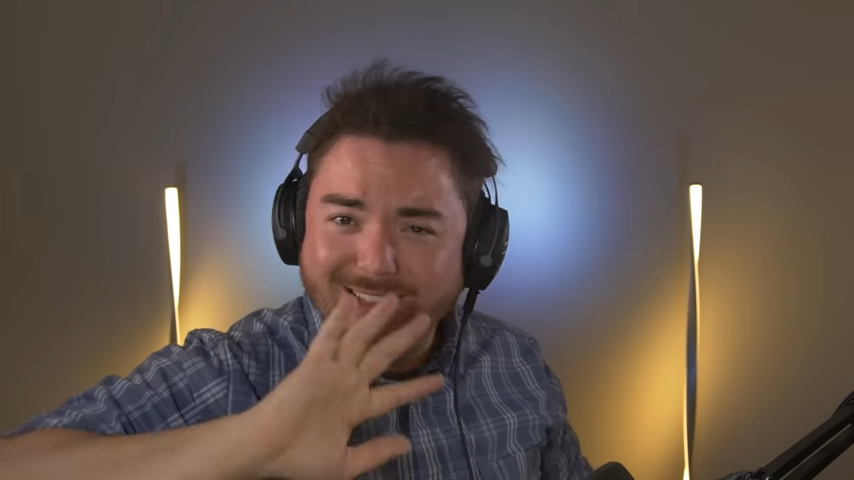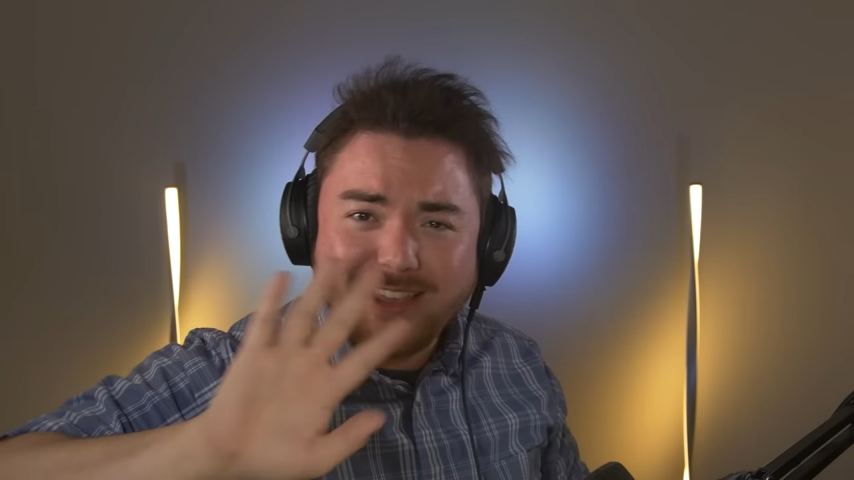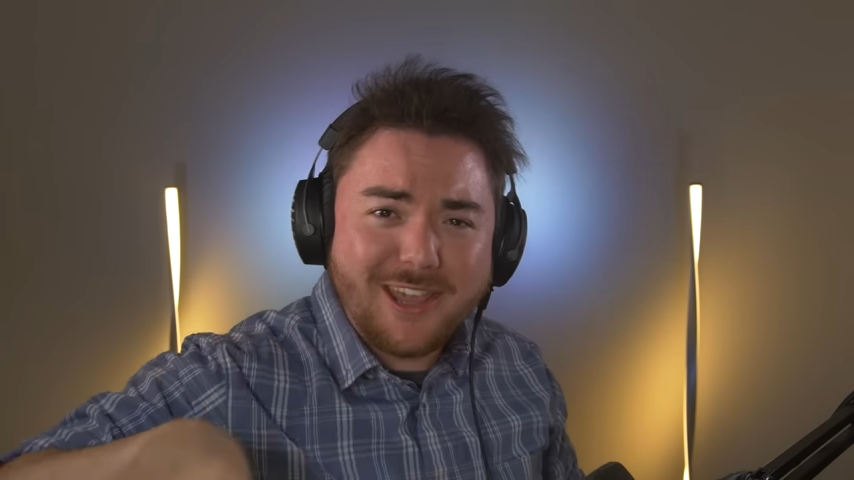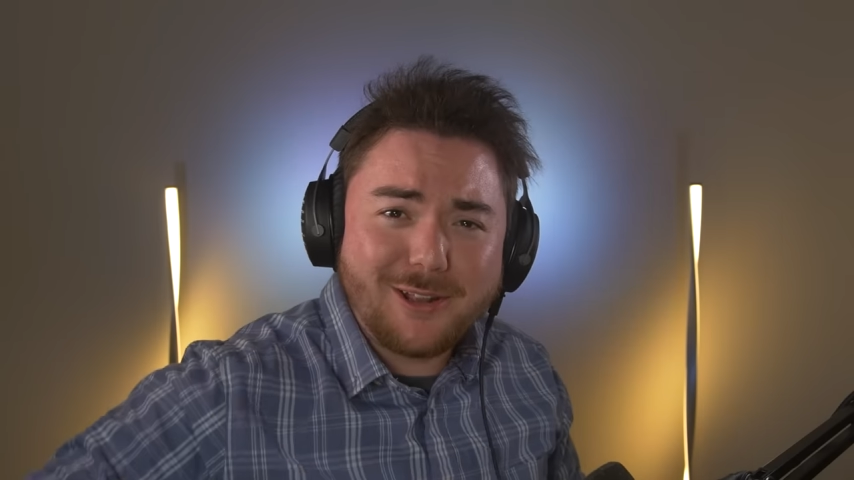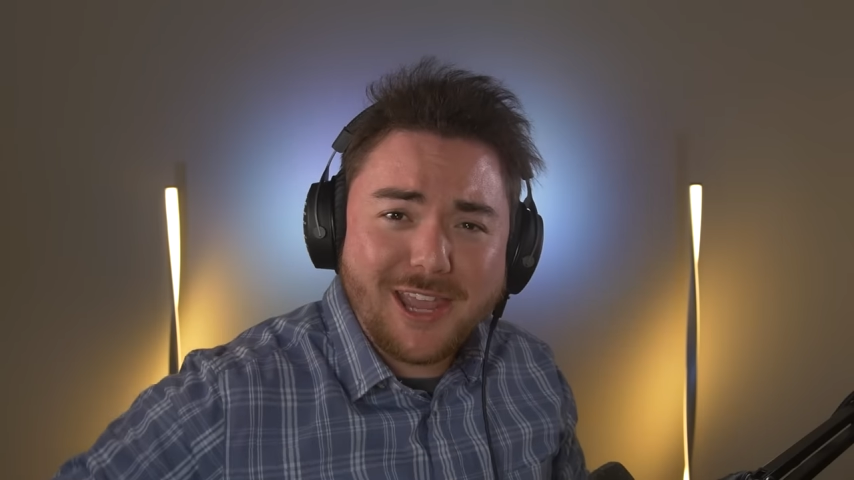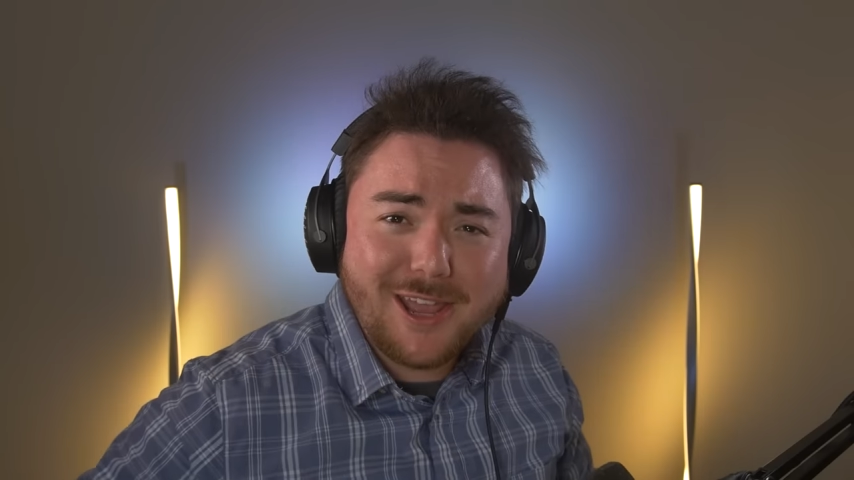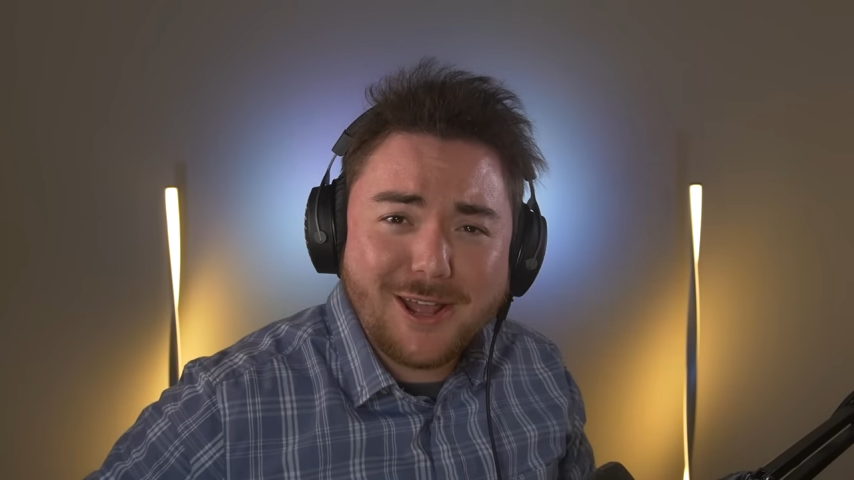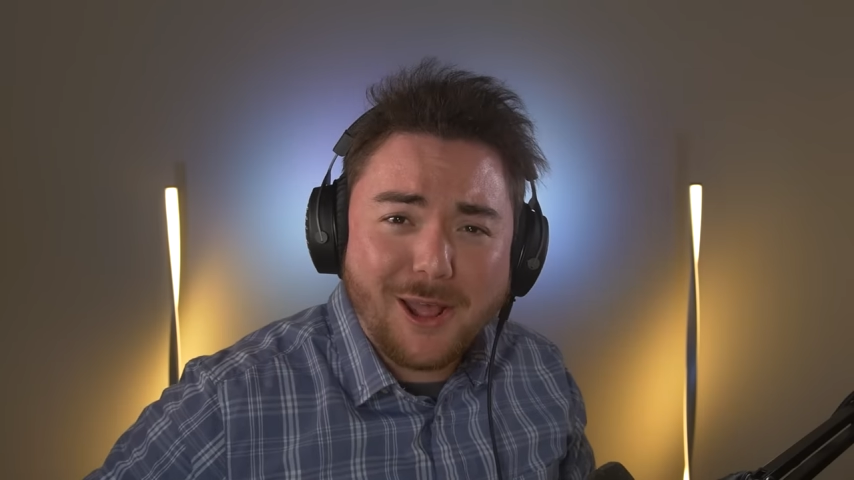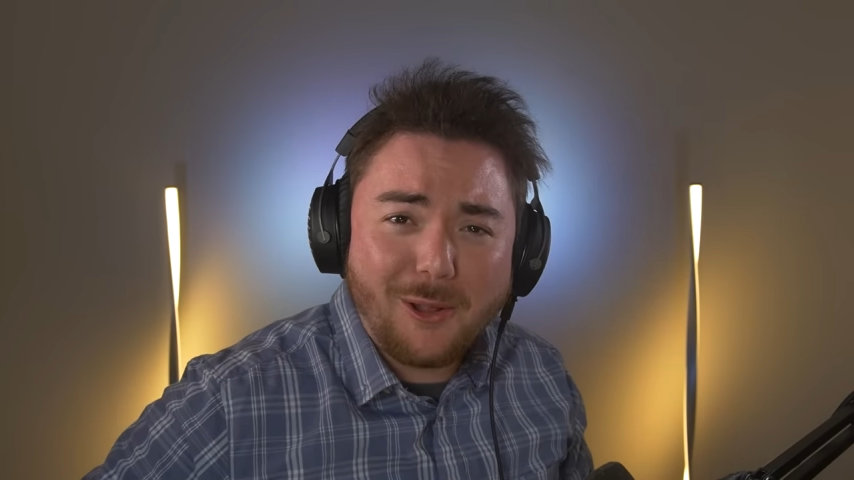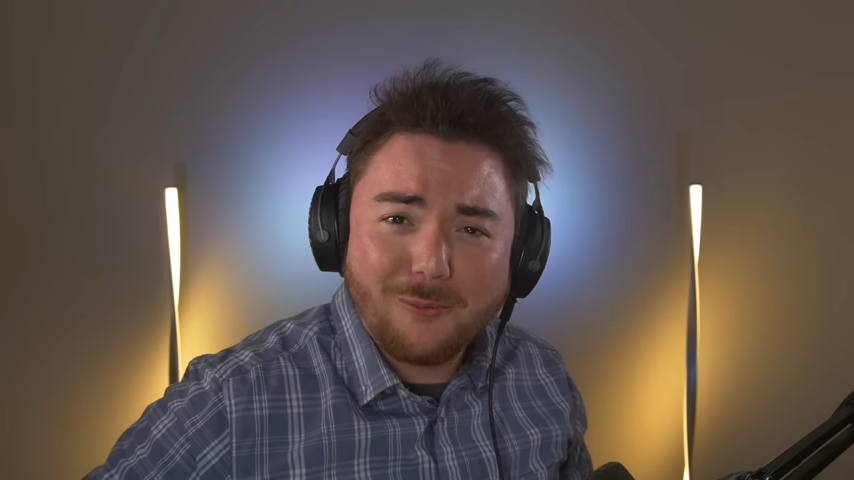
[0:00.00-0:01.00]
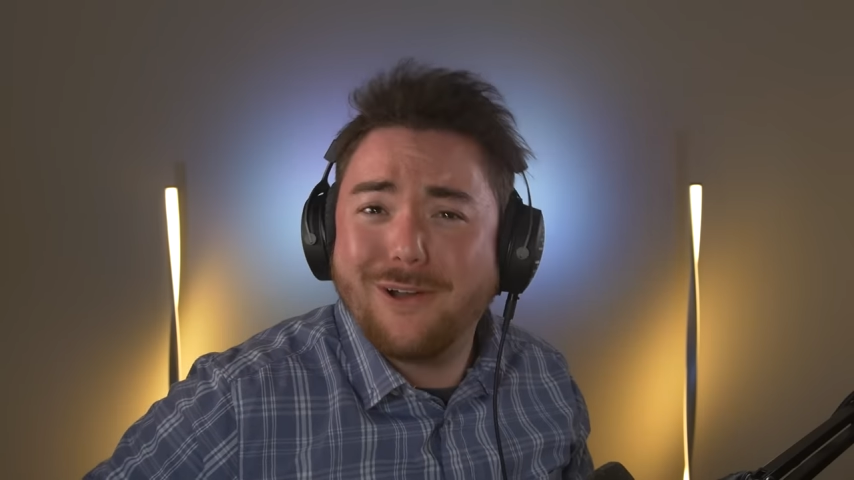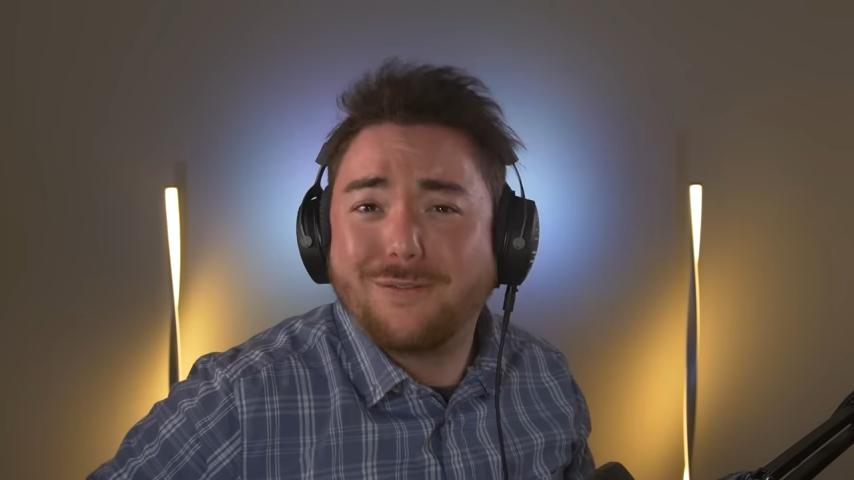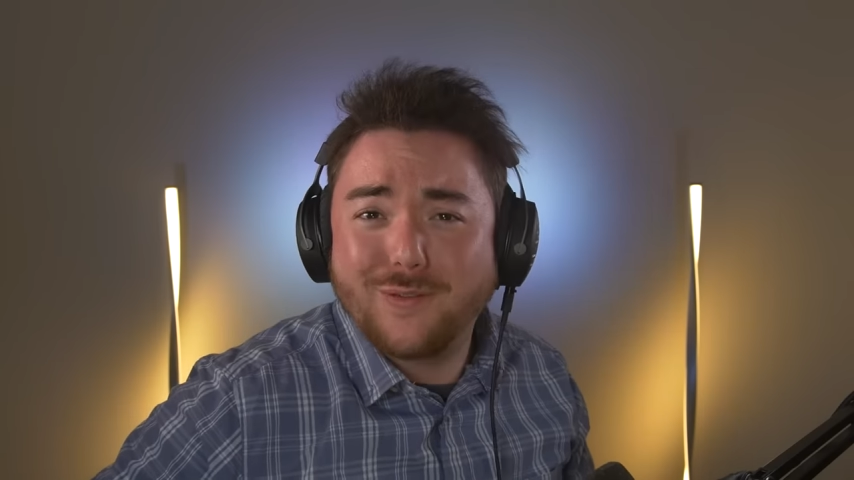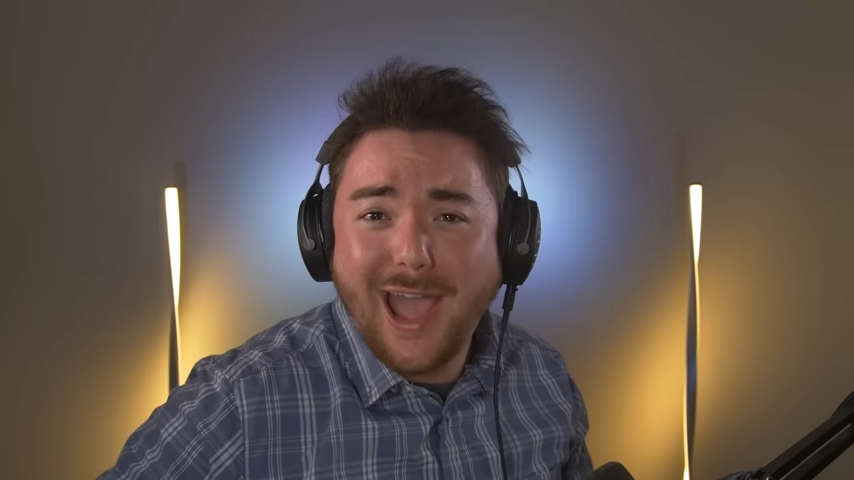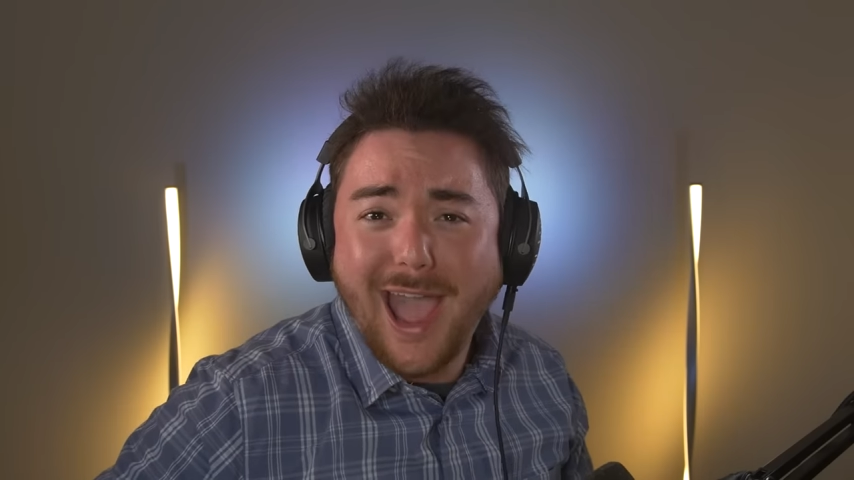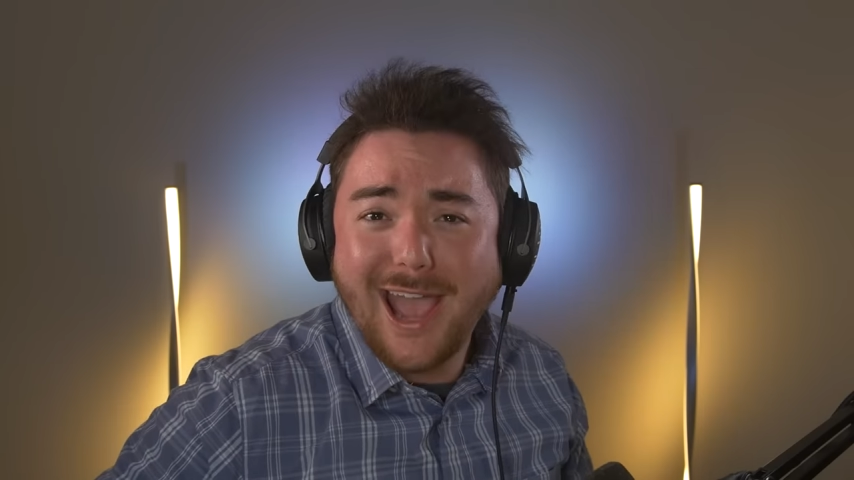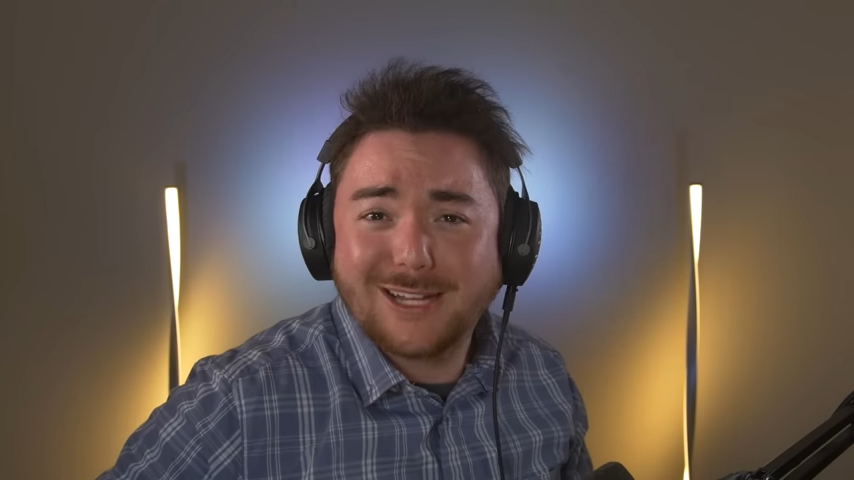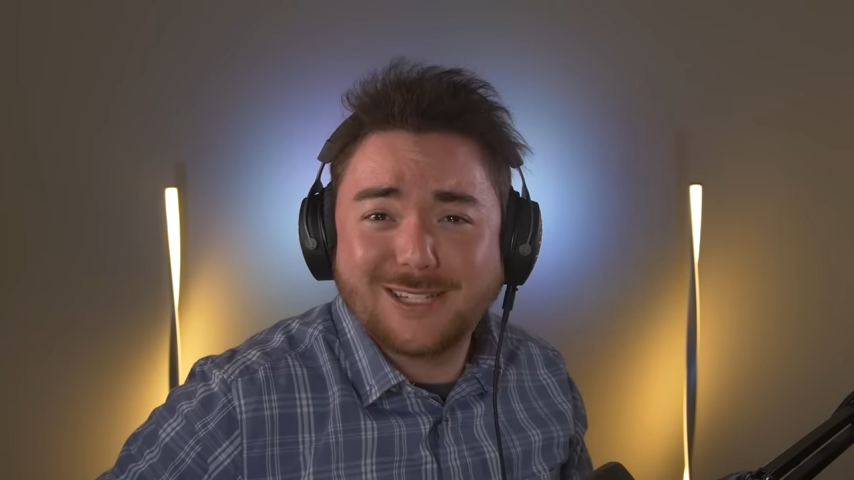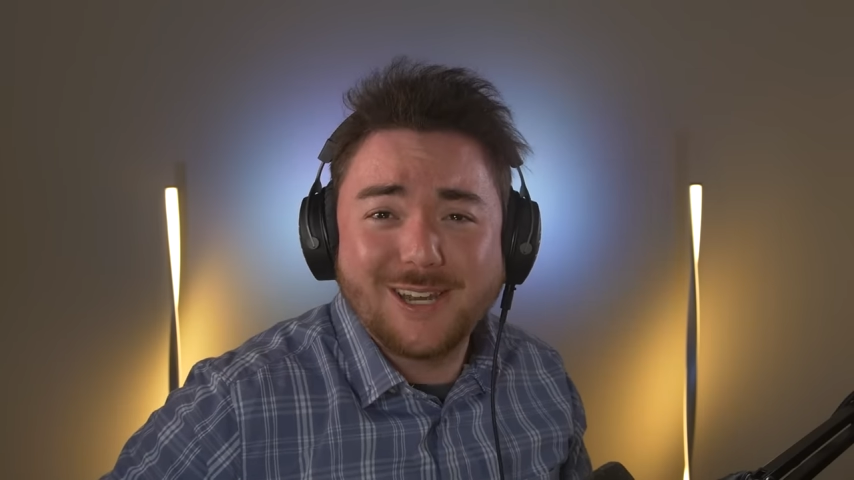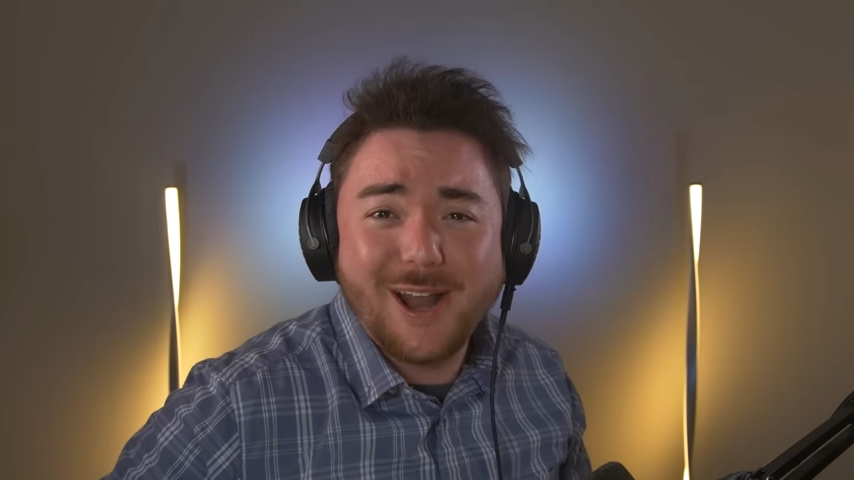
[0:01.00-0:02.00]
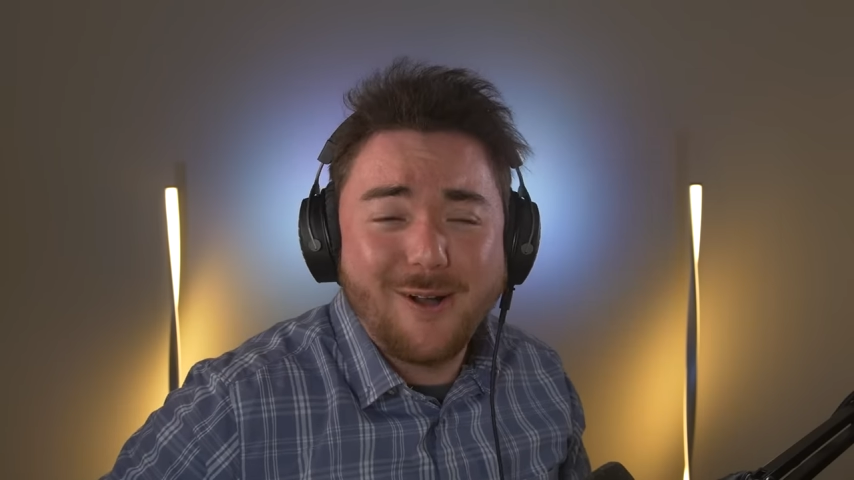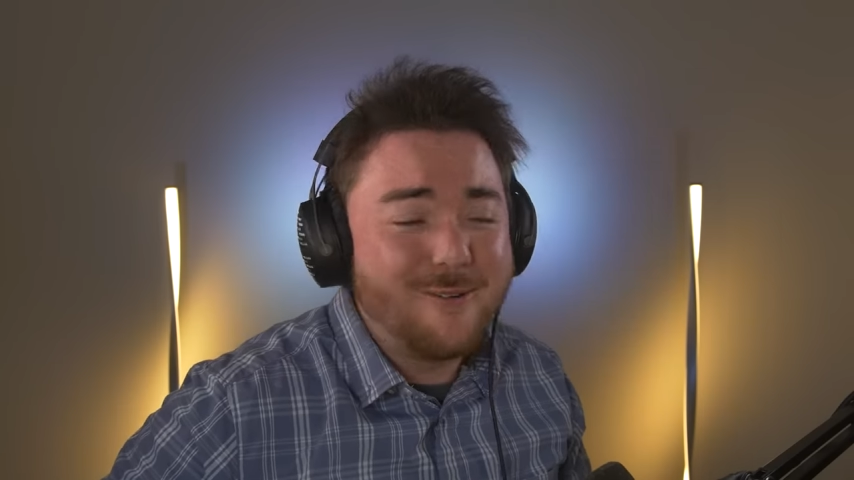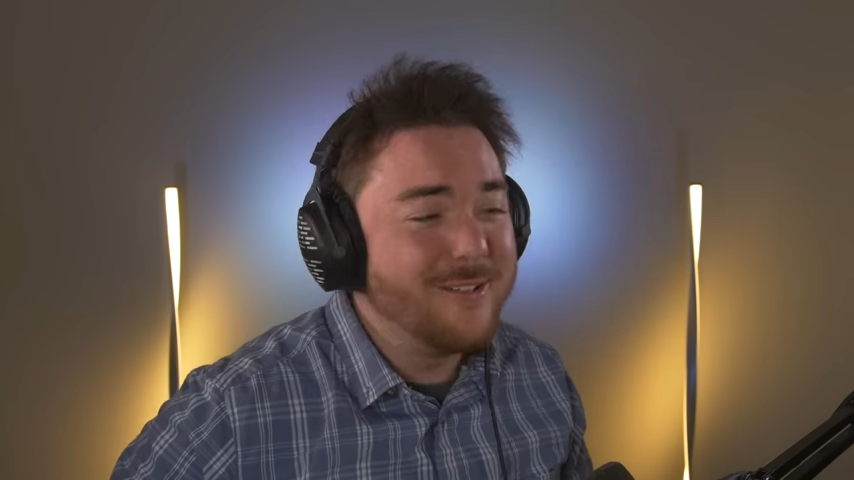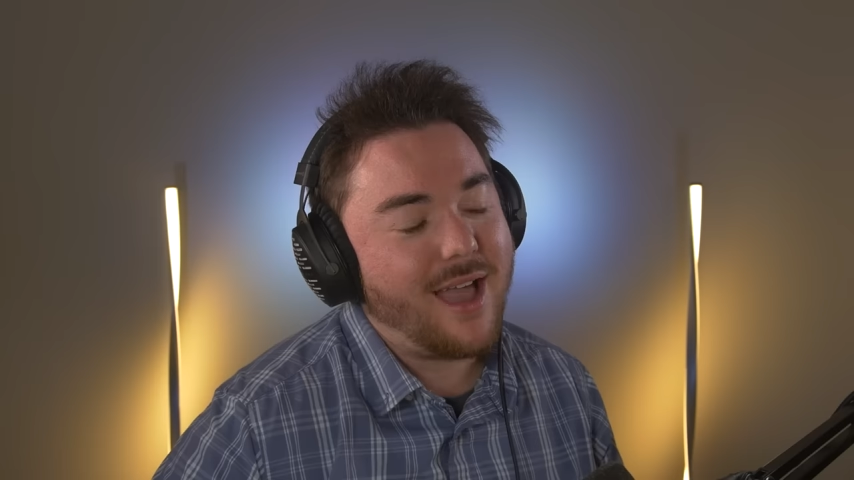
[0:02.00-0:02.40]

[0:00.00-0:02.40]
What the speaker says: It'll heal real fast, you know?